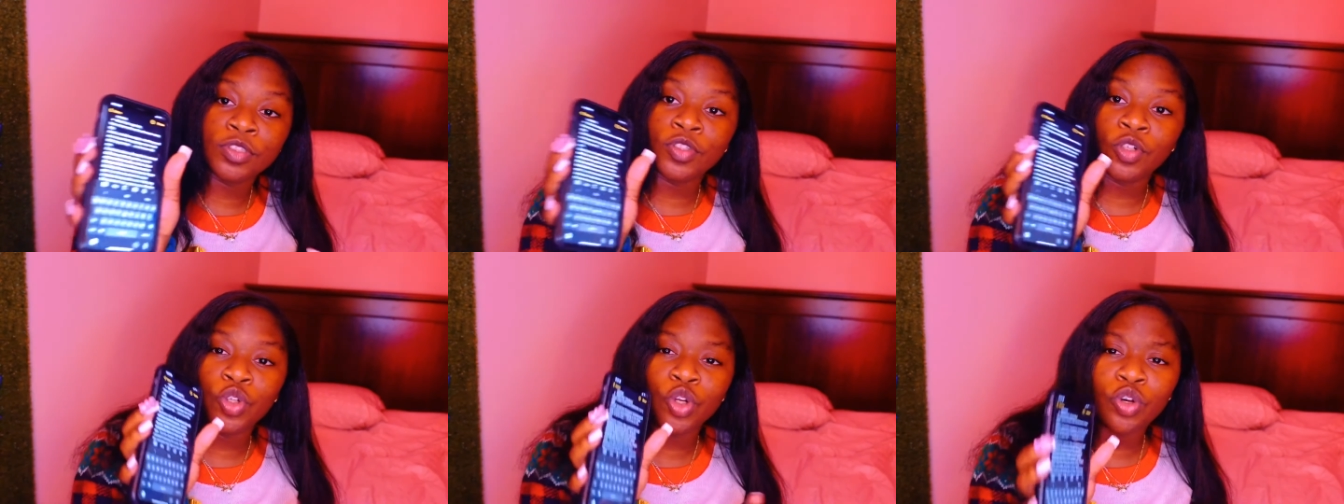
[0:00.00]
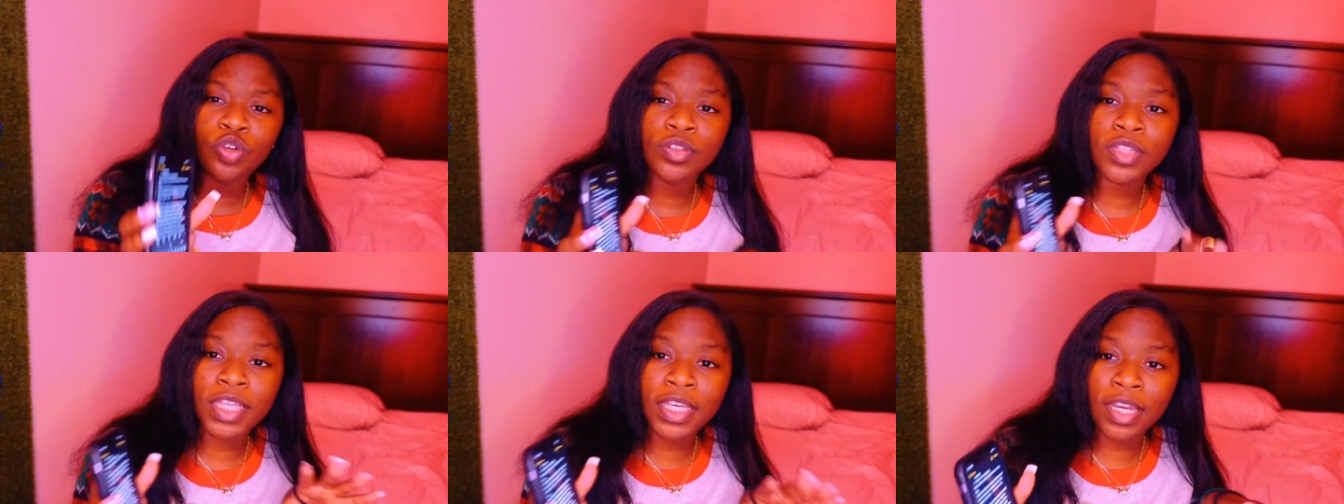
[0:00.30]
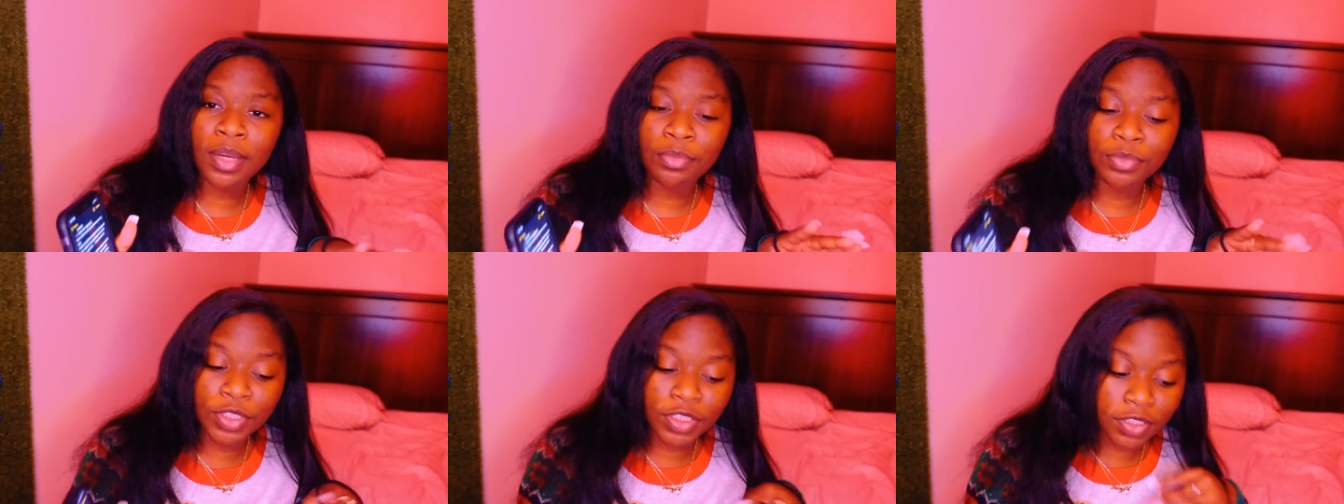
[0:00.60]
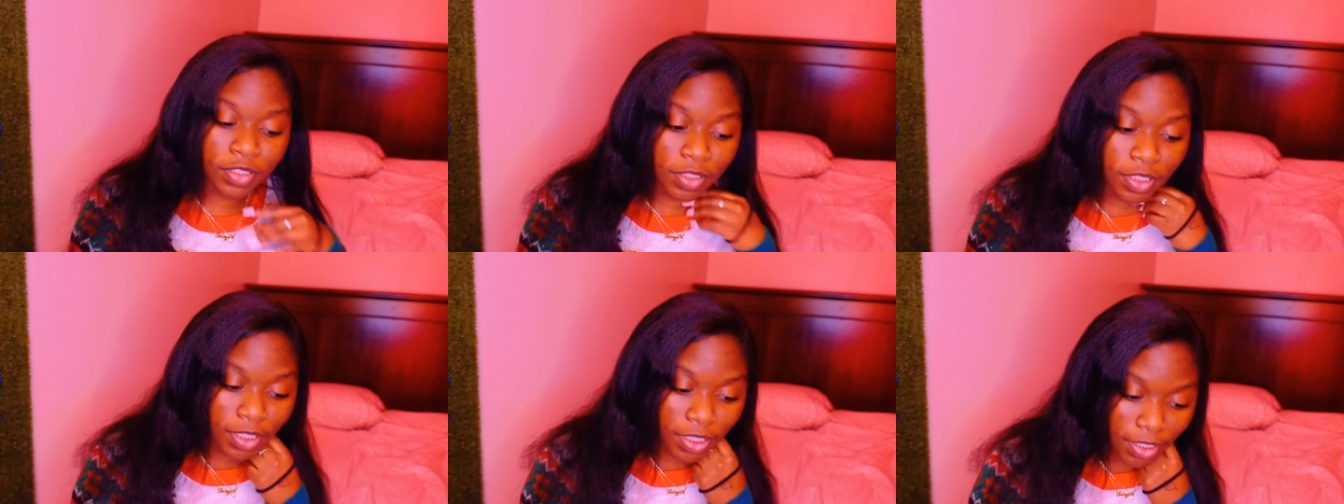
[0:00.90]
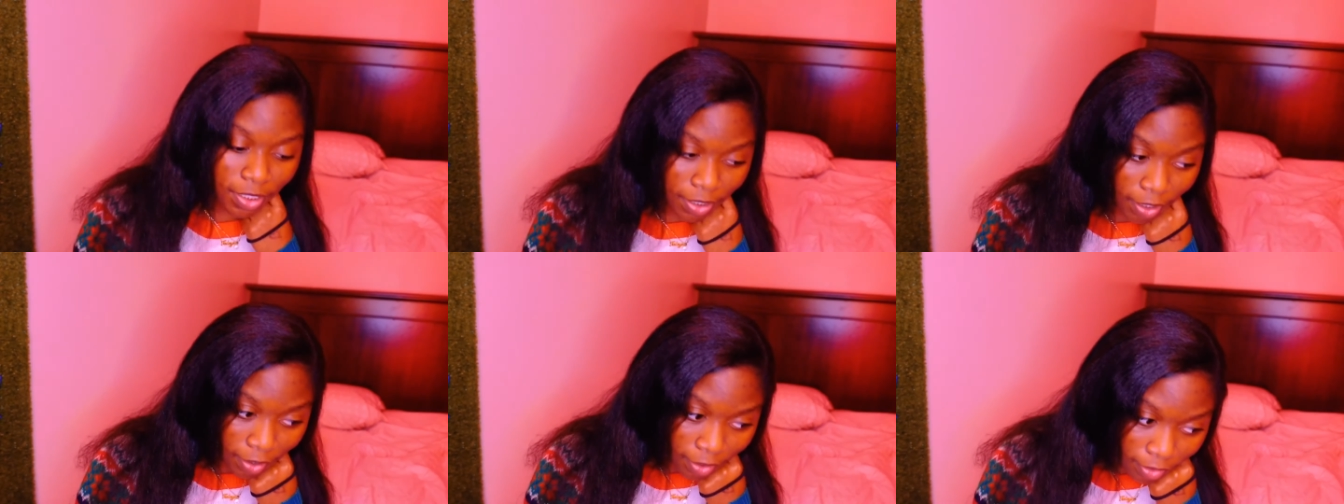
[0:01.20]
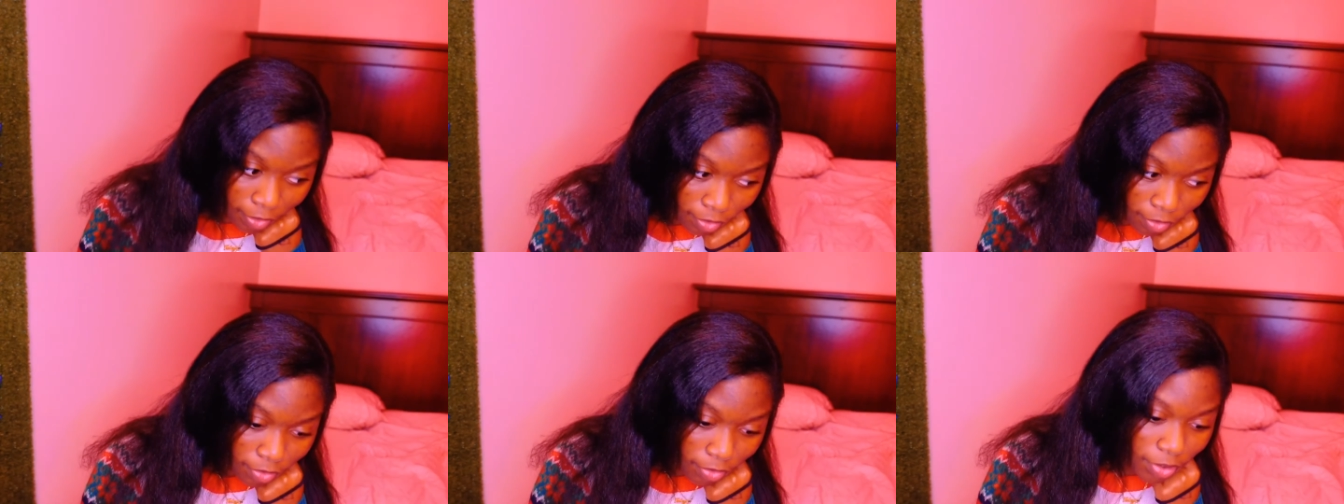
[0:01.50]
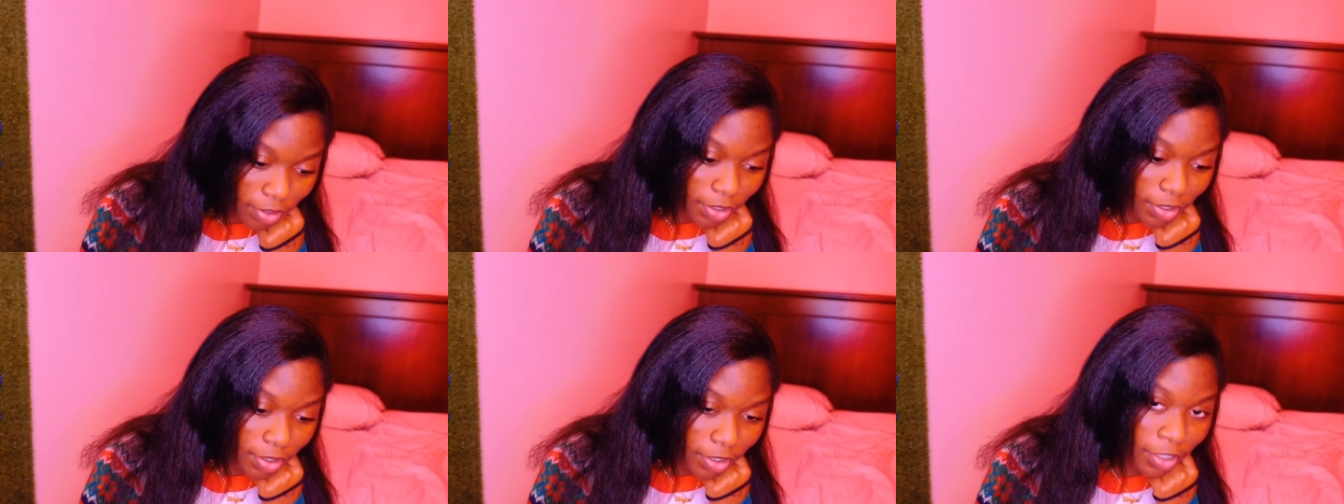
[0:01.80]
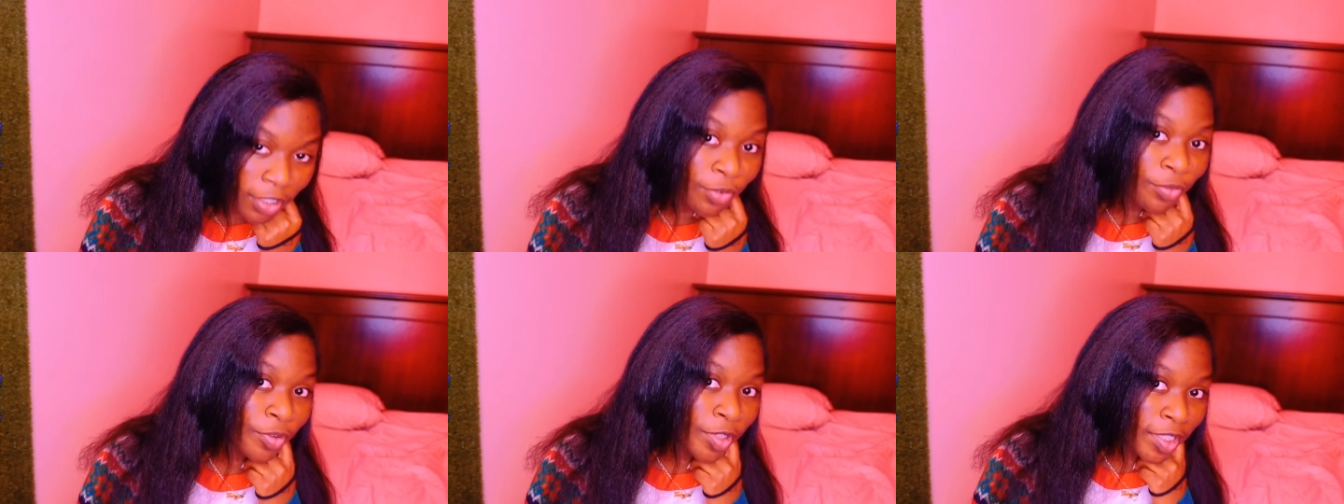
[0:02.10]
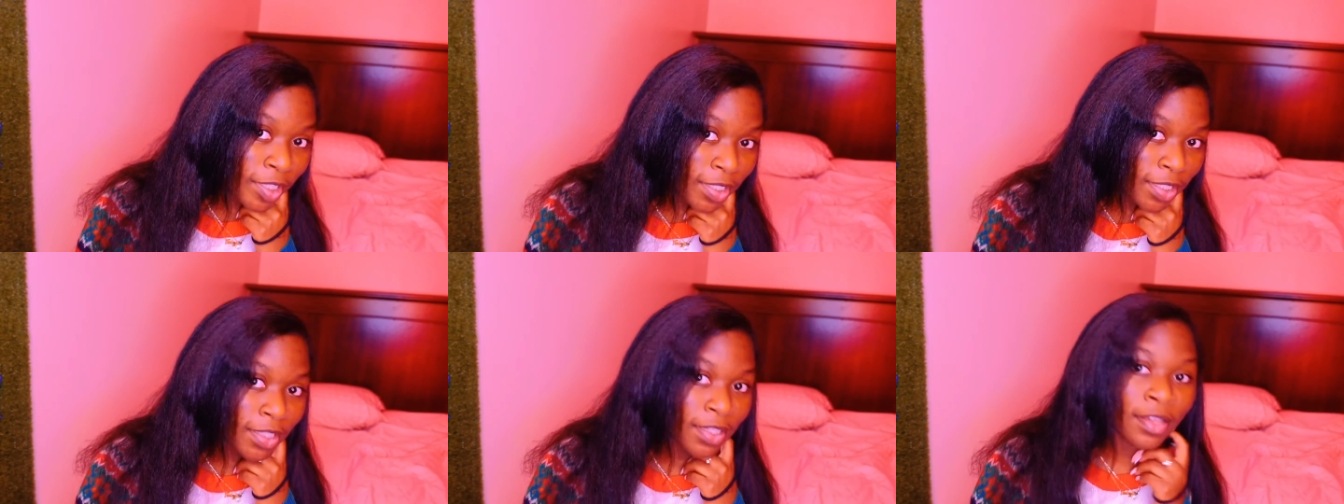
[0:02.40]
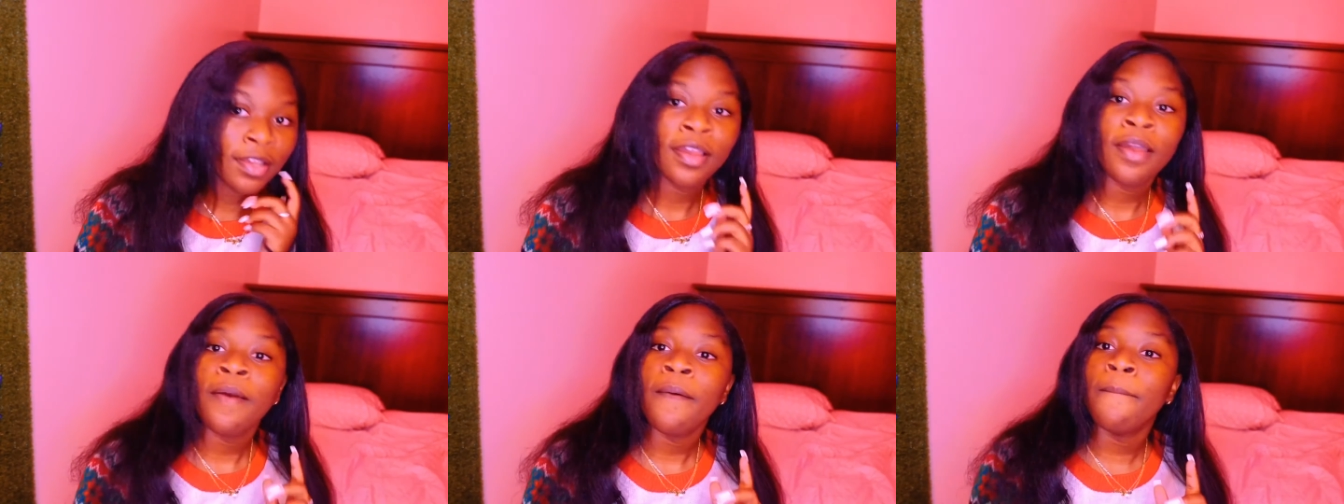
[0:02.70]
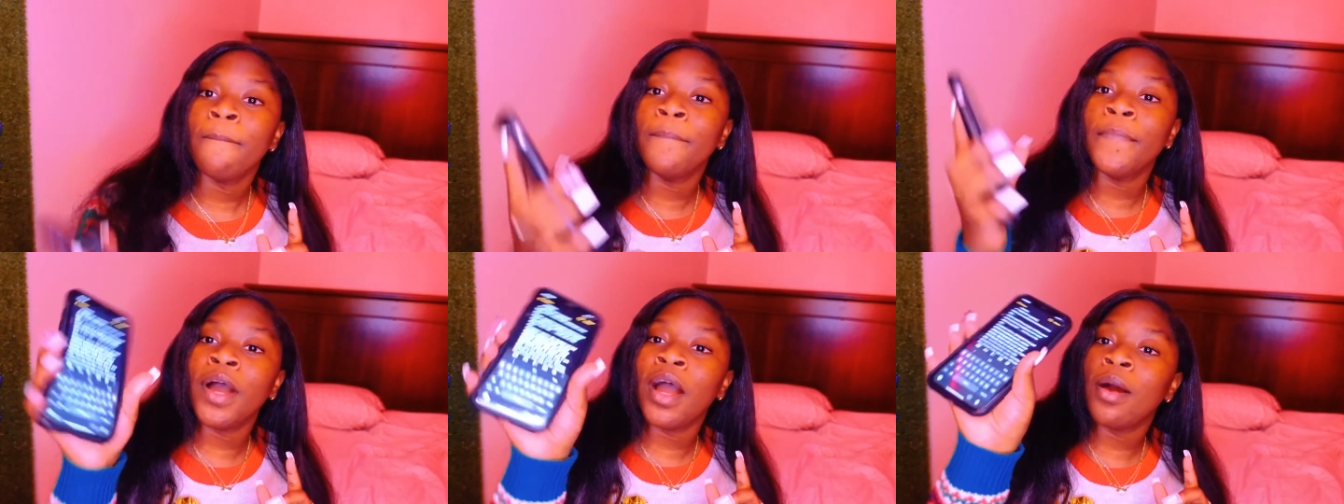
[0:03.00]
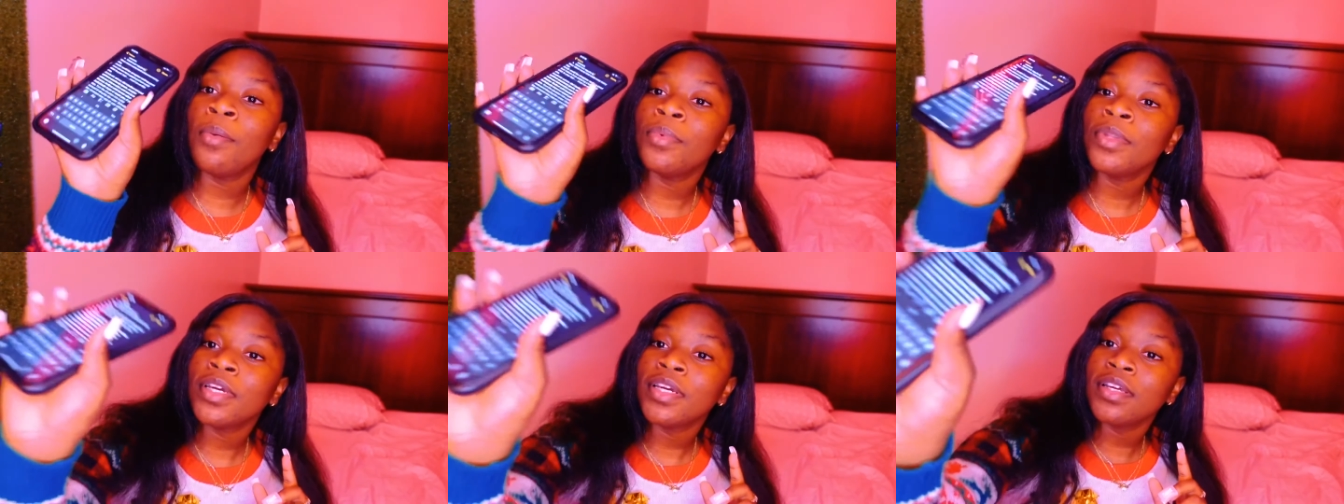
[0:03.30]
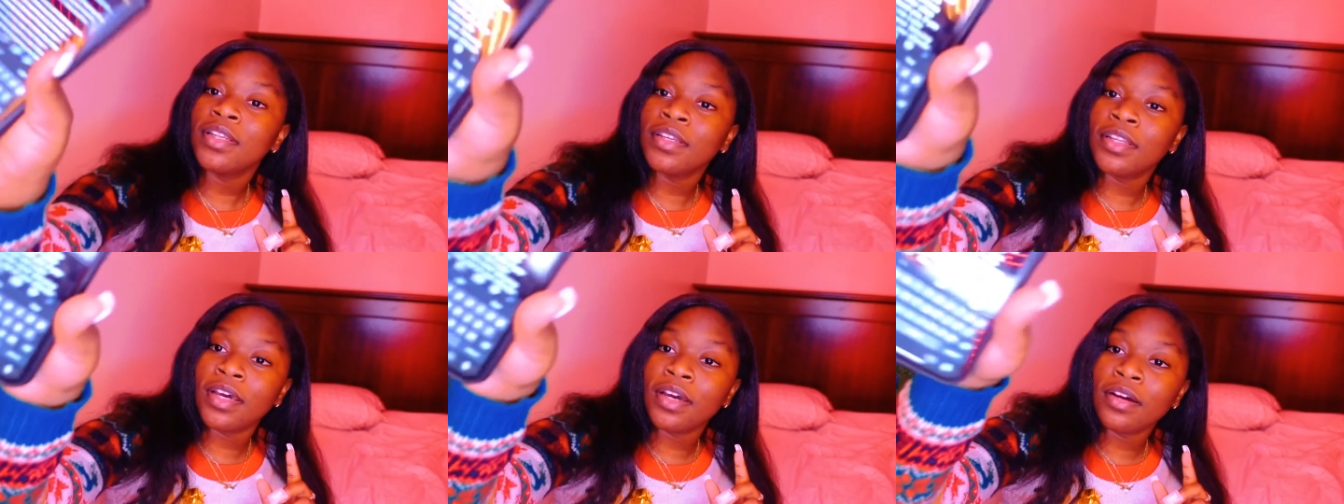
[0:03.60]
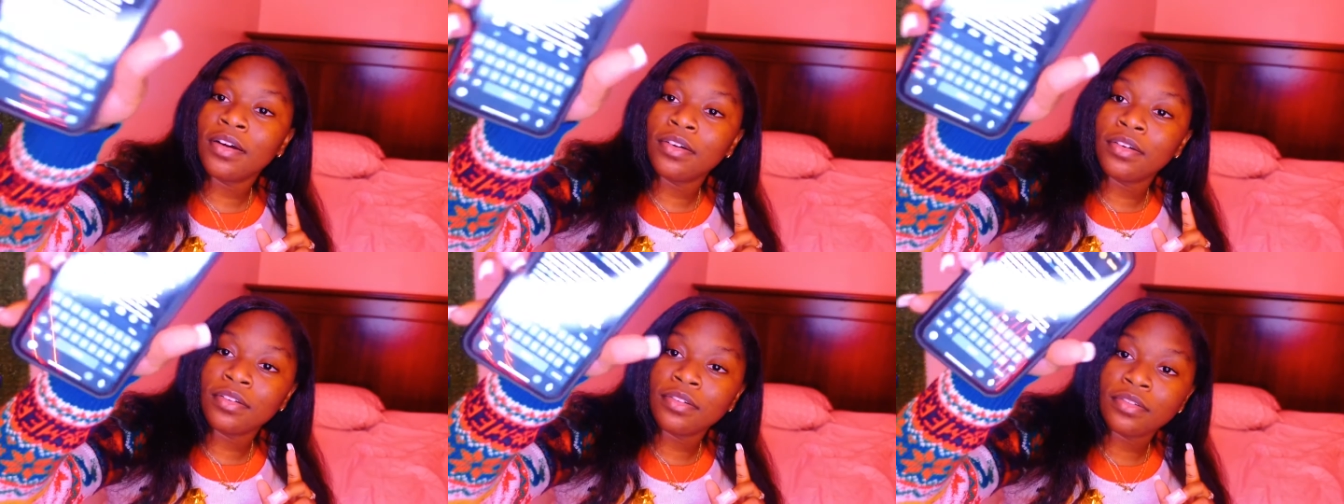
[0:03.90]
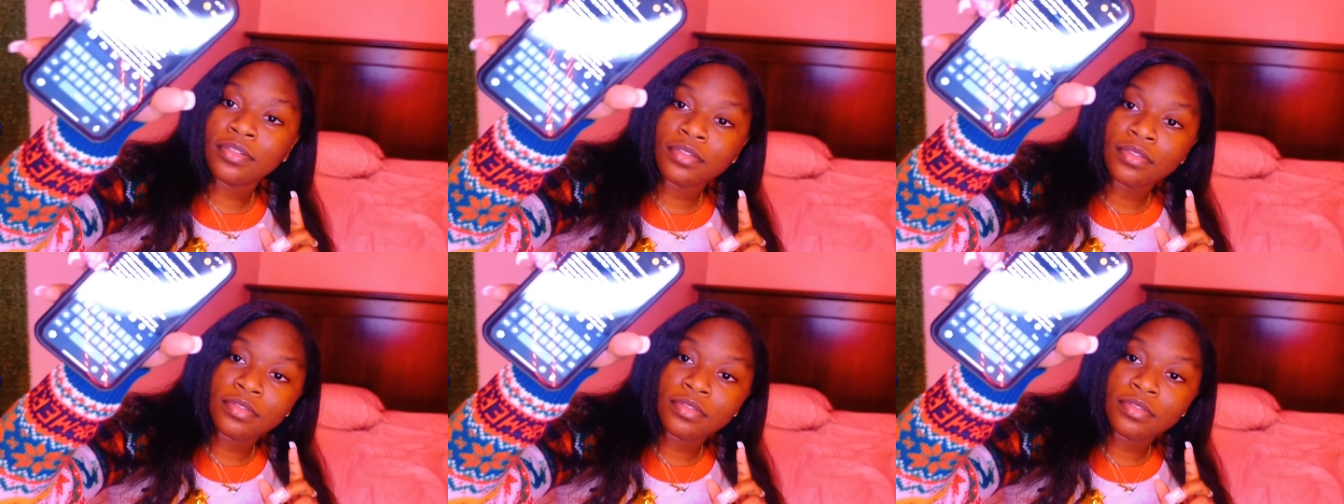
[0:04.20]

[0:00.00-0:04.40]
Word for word: So don't think I'm just looking down and reading. But I'm looking down